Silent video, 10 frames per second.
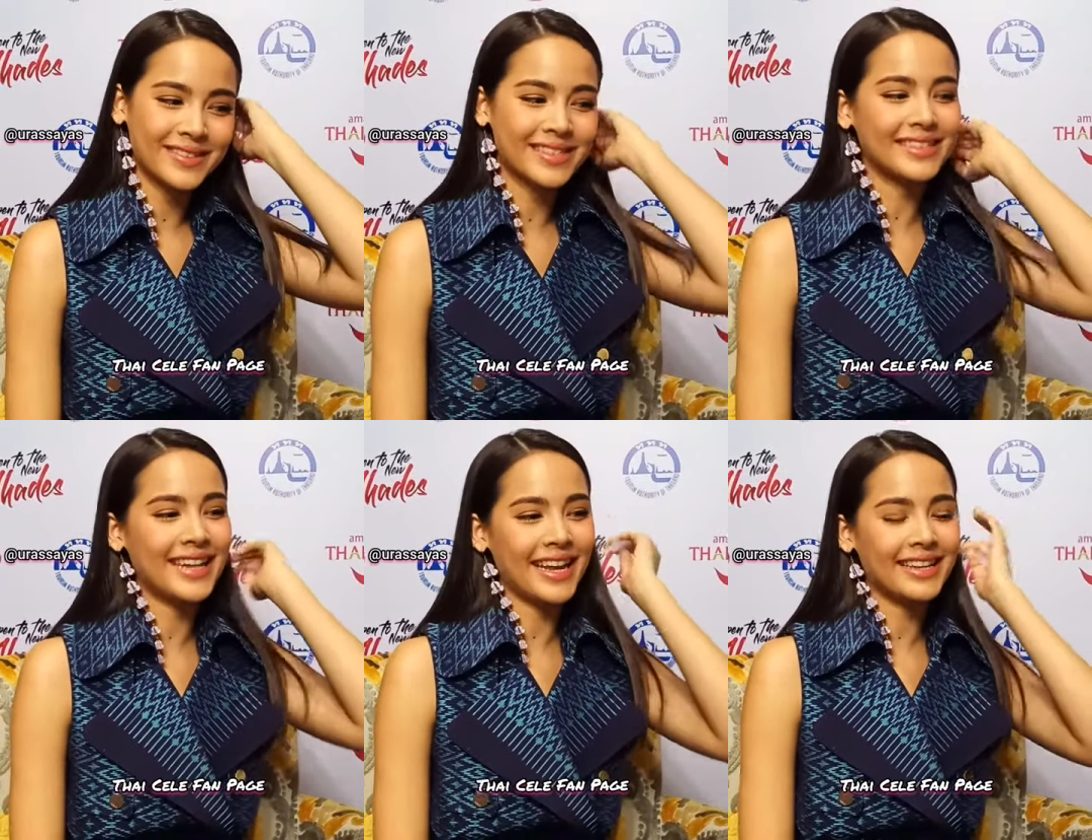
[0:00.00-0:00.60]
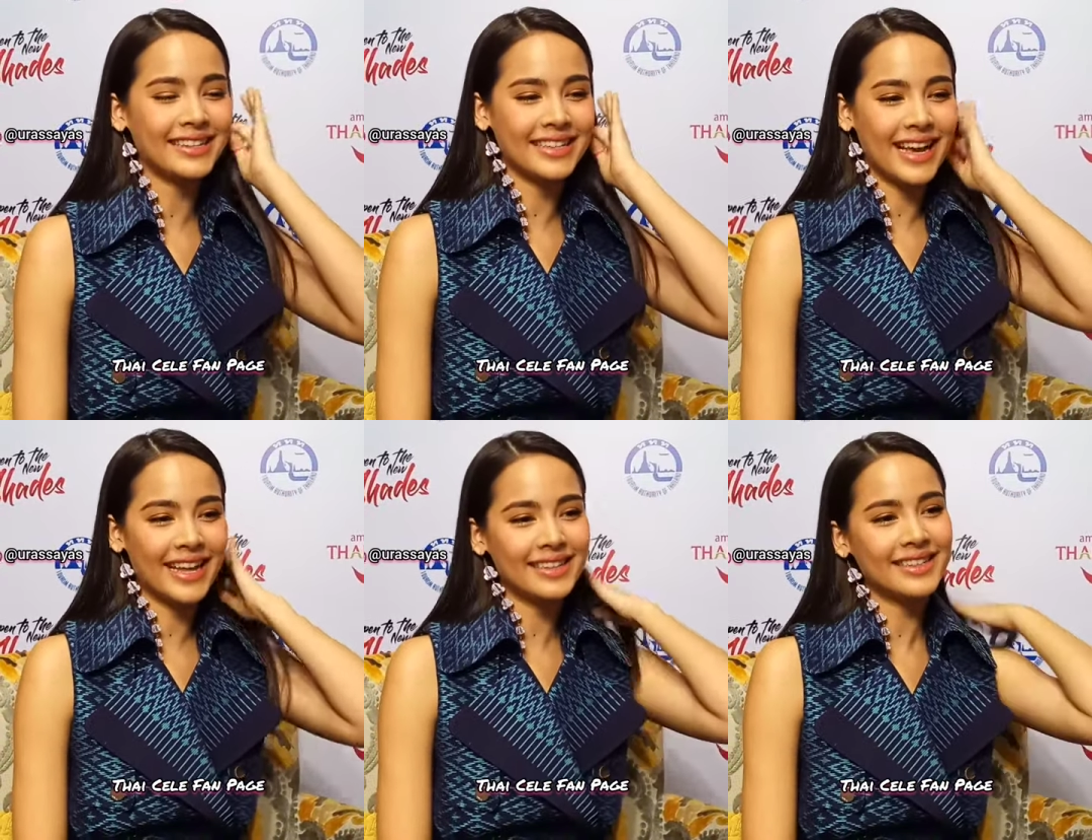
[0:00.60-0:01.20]
to date
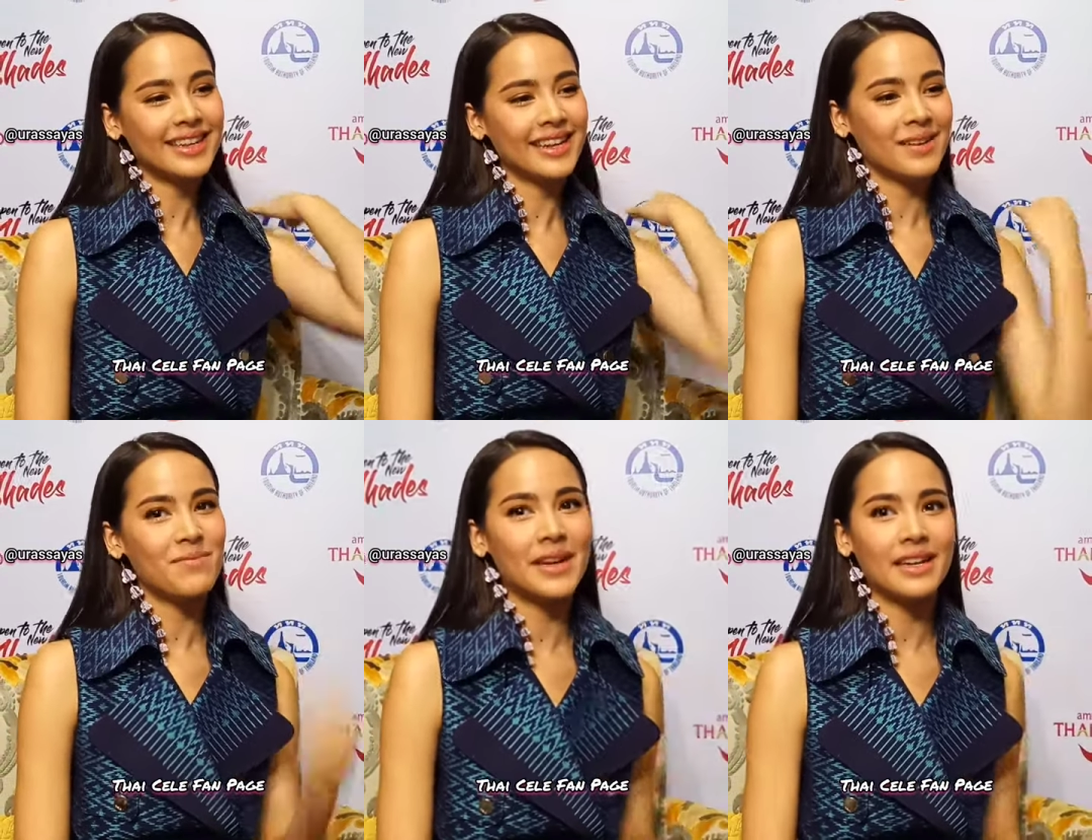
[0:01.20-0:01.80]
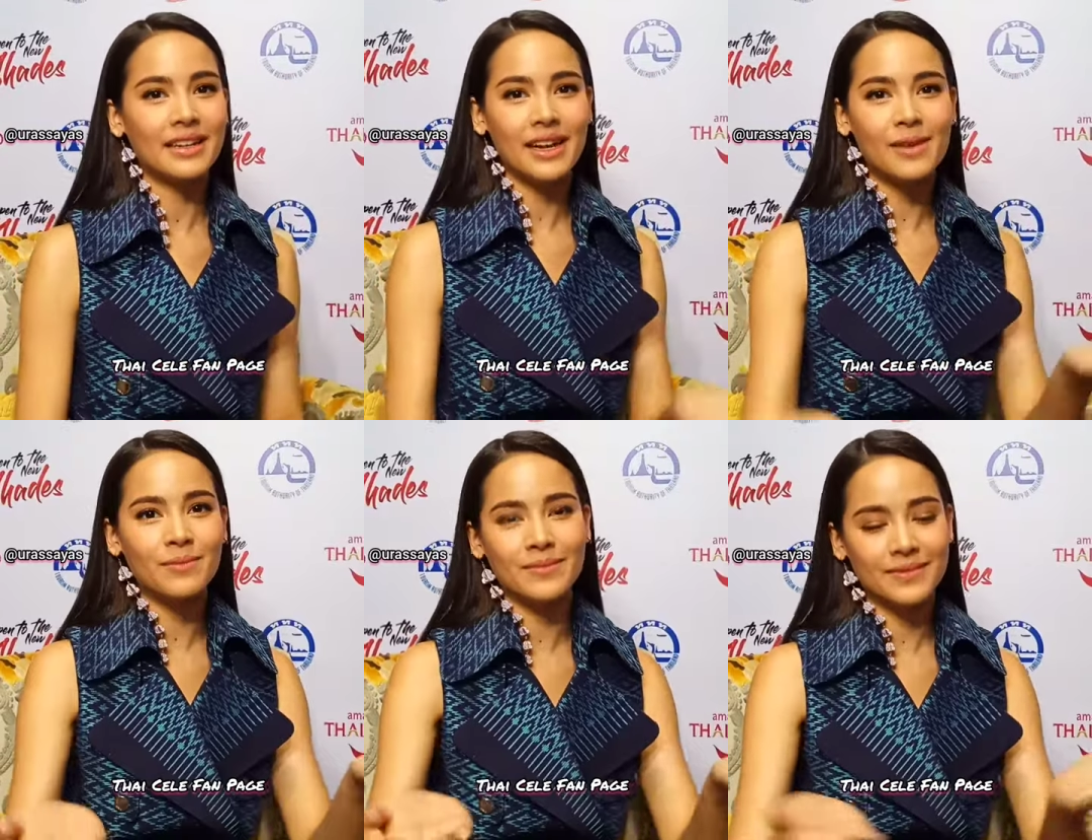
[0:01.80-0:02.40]
yet, but
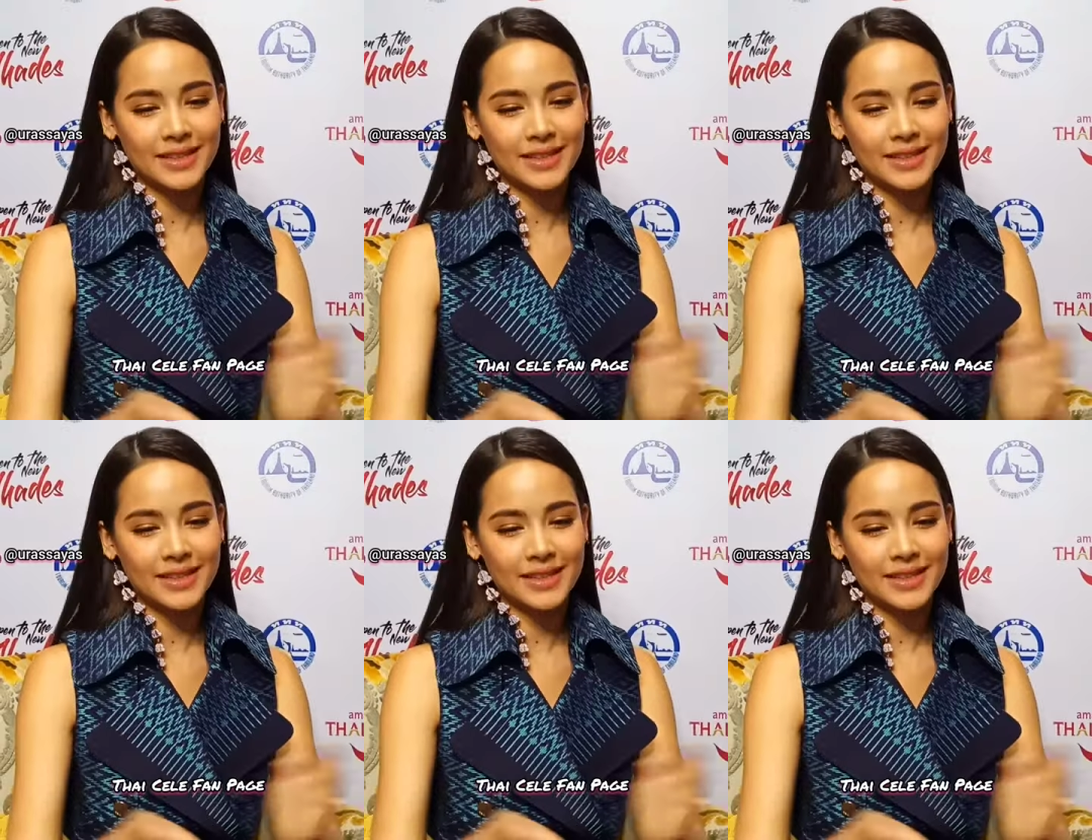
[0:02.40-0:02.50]
um,